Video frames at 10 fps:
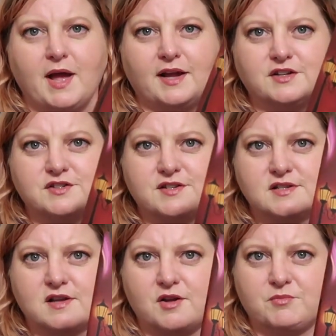back it just
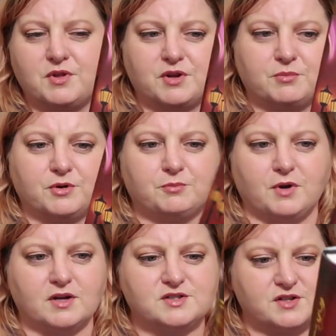says Unplugged Book
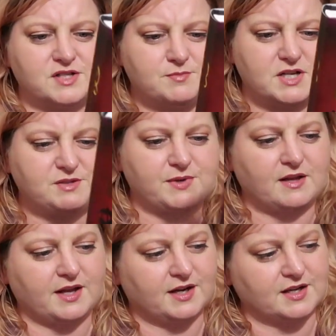Box. So this must be
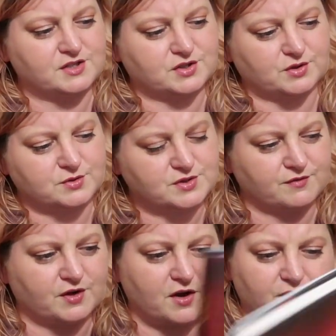like an
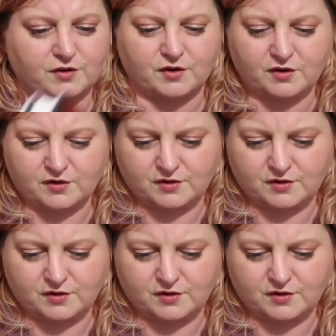exclusive cover.